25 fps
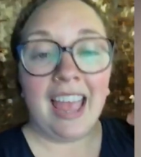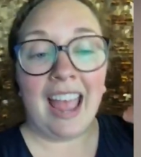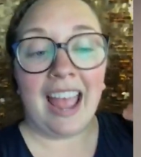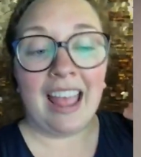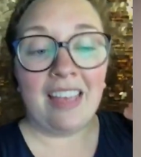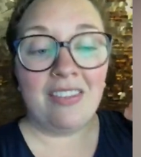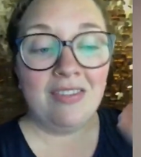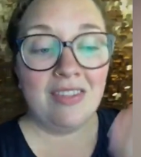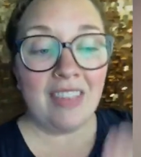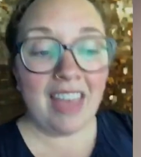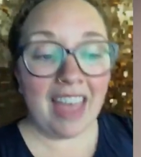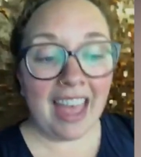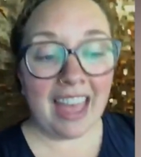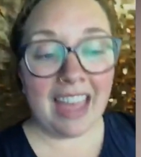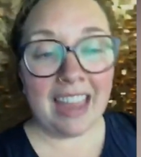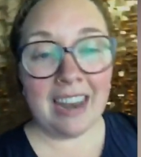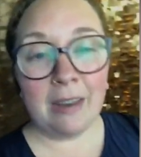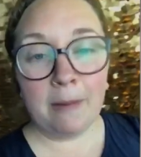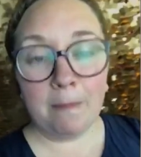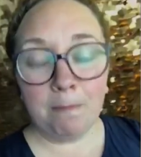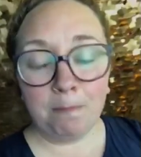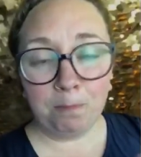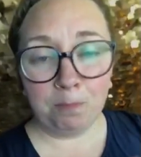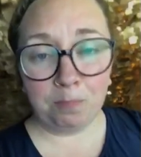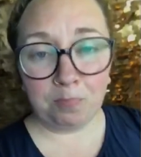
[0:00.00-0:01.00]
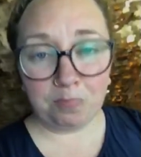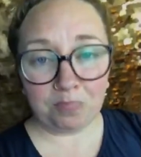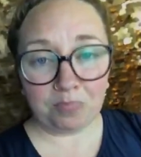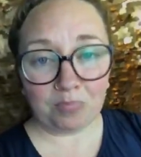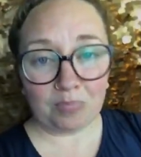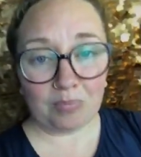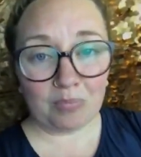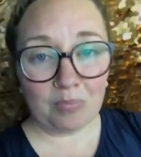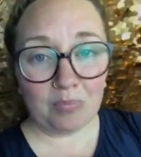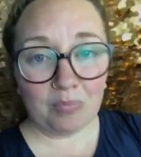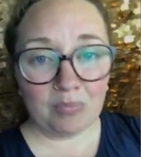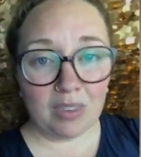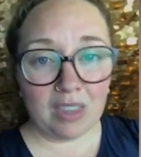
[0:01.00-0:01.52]
And then
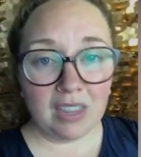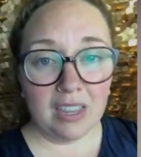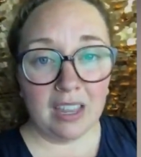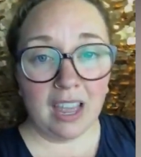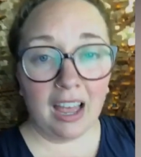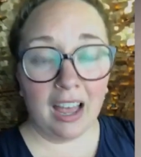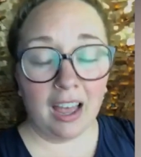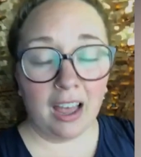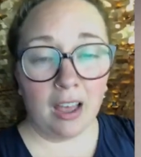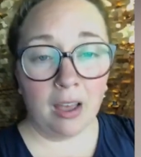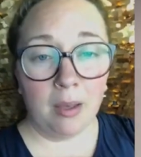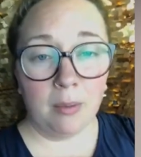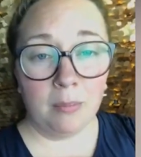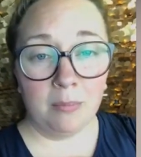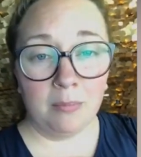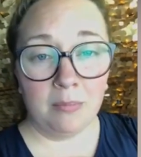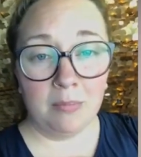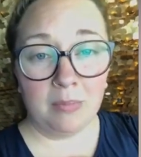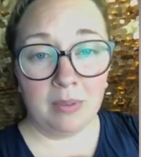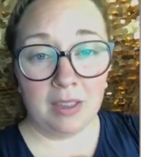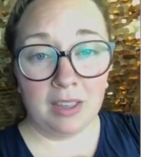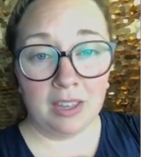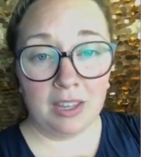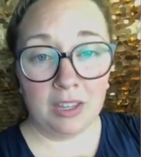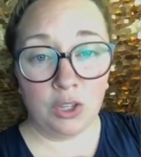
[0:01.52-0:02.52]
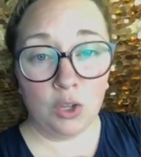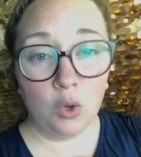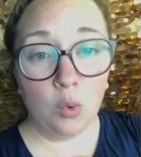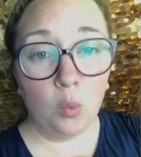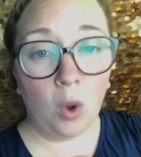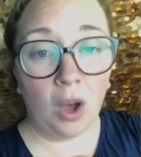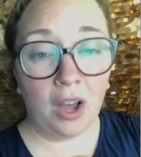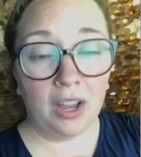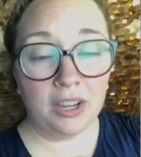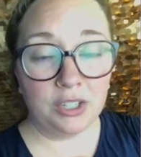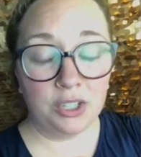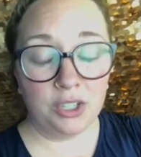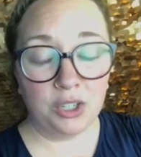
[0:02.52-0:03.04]
um, you
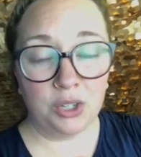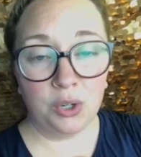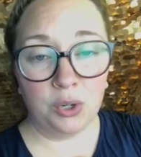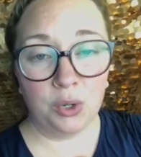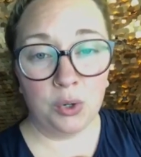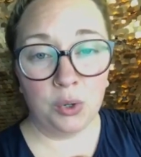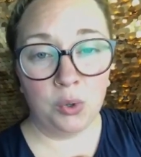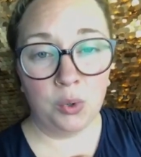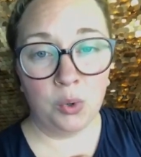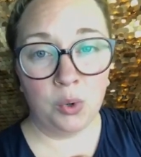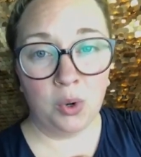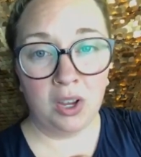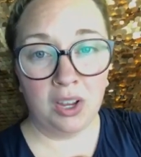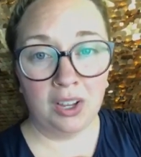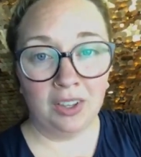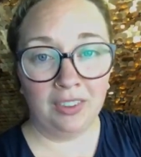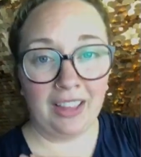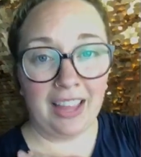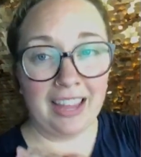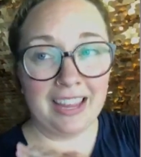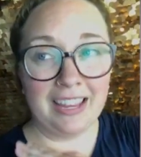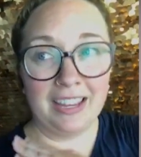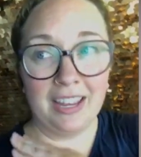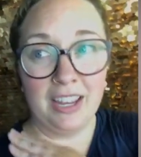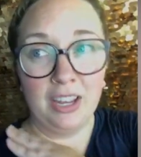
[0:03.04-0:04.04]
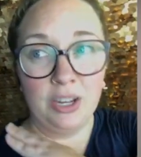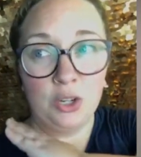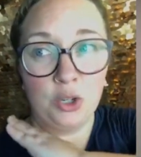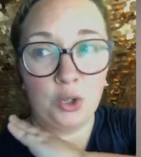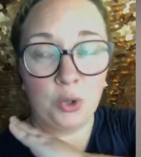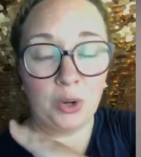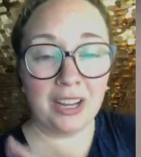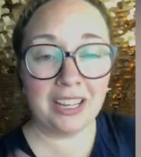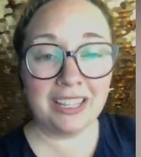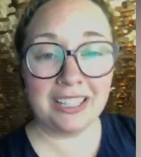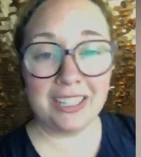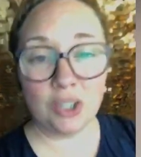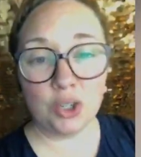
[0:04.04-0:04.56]
want to like
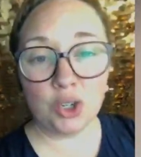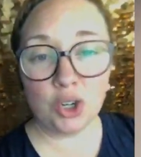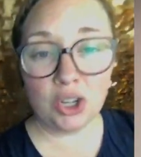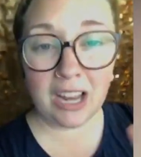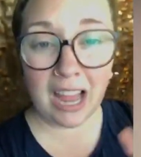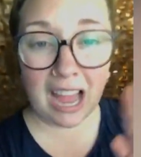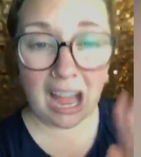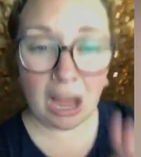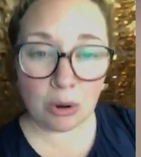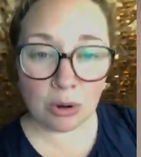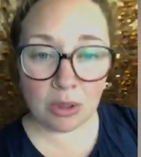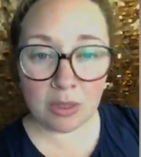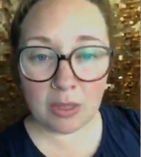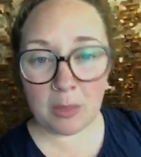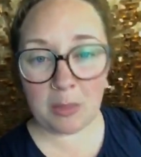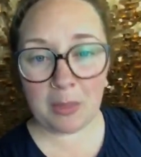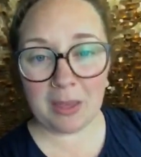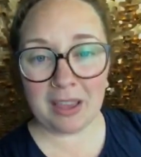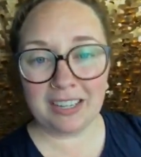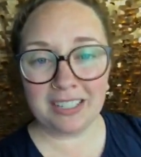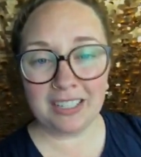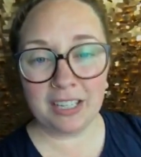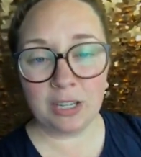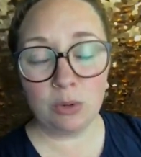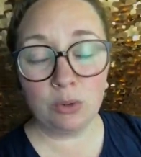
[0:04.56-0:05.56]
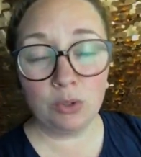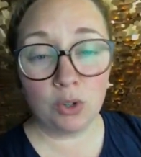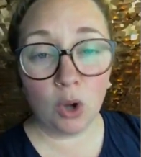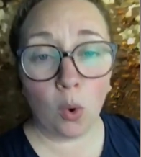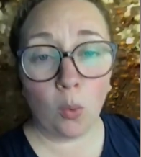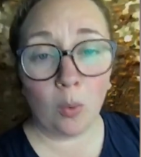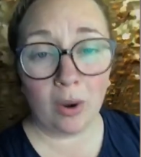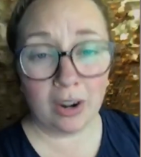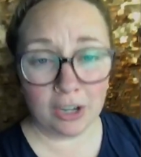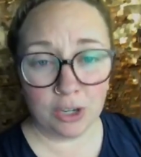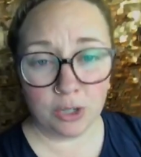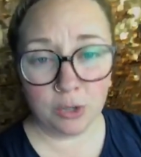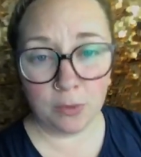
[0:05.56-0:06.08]
transition out of the things that you don't
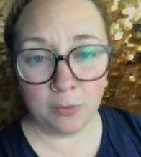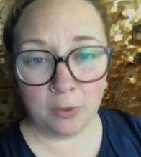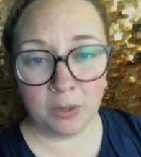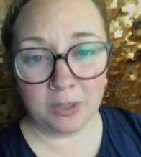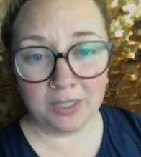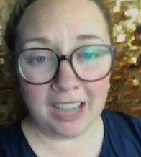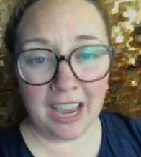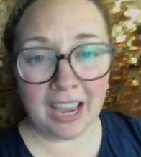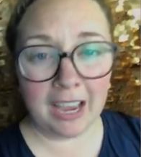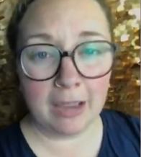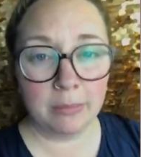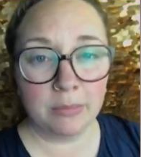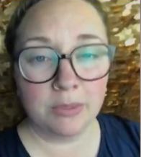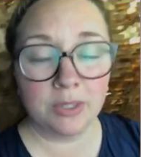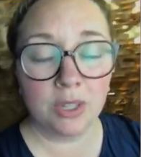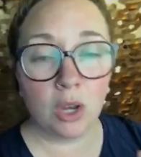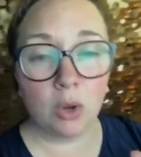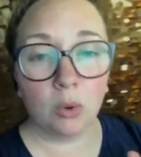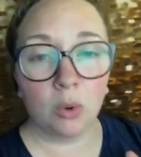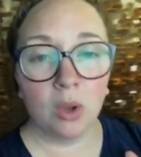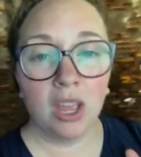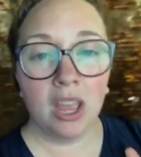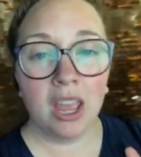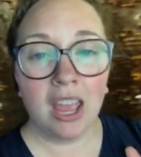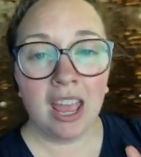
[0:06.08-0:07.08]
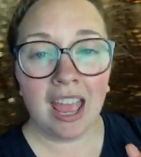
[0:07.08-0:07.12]
want to do full time. So